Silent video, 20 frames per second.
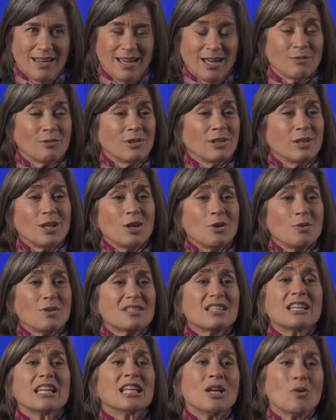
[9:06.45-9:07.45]
And really, who
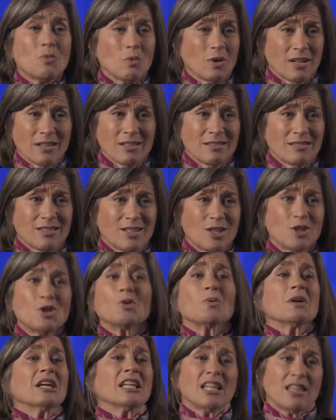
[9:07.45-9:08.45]
is anyone to
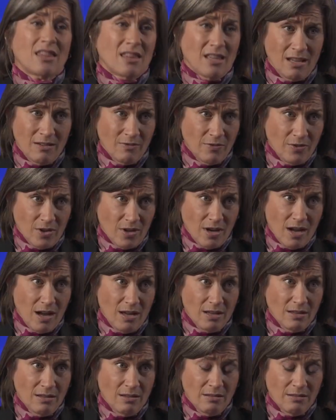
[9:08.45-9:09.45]
do anything for
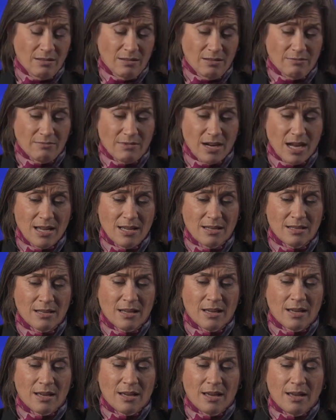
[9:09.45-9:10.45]
God, right?
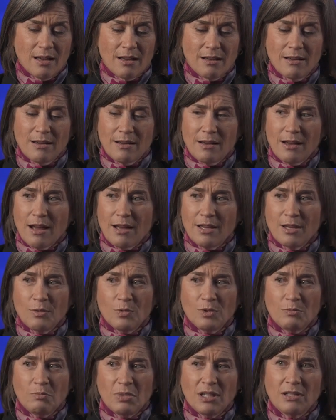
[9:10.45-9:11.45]
It
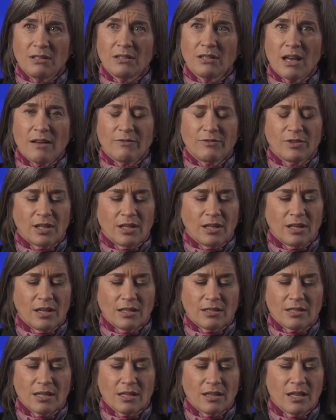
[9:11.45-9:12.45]
would be
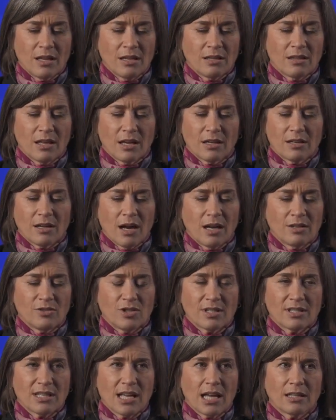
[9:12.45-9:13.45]
lovely to think that God
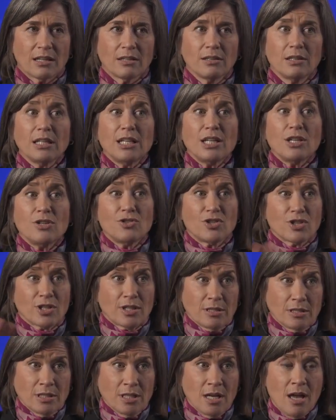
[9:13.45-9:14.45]
just had a
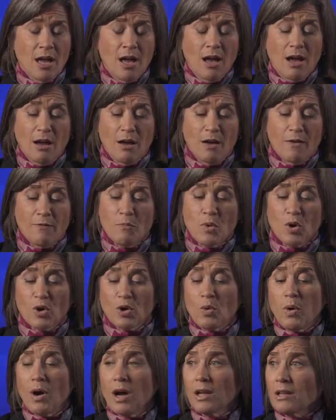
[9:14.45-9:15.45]
legion of more
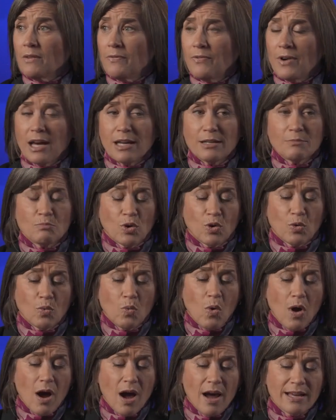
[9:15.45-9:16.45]
qualified, more
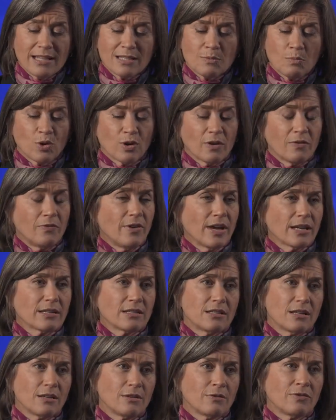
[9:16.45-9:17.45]
wise, more
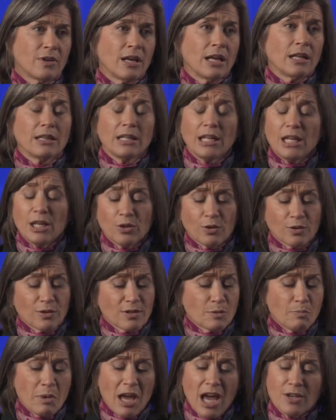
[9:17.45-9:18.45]
effective
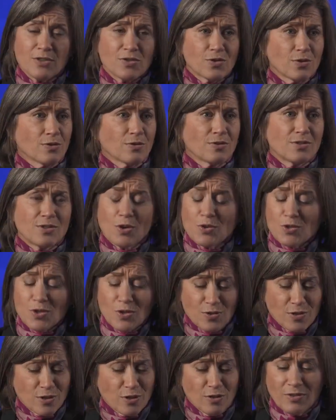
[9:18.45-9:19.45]
leaders, pastors,
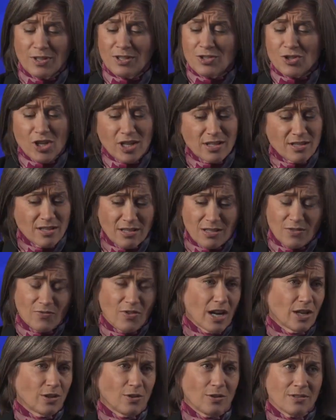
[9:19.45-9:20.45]
social servants, justice
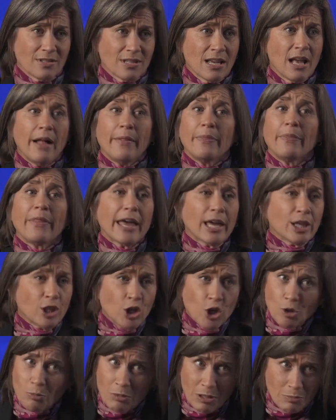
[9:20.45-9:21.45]
fighters than
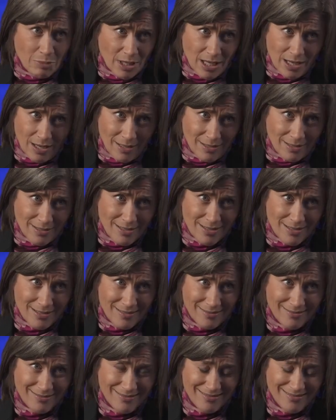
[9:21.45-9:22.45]
human beings.
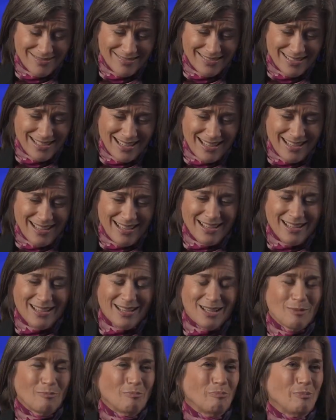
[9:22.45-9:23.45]

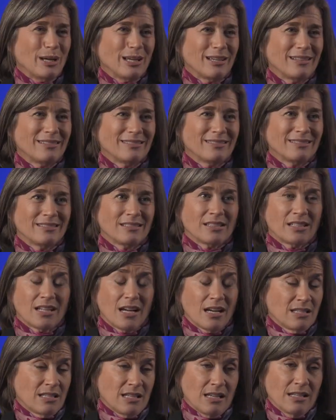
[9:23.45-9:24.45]
But
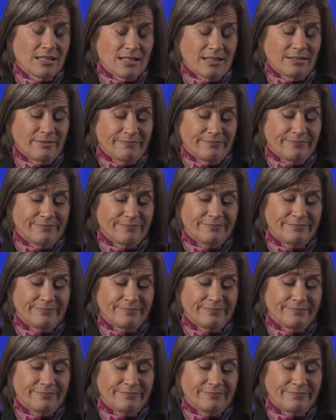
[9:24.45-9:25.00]
God doesn't.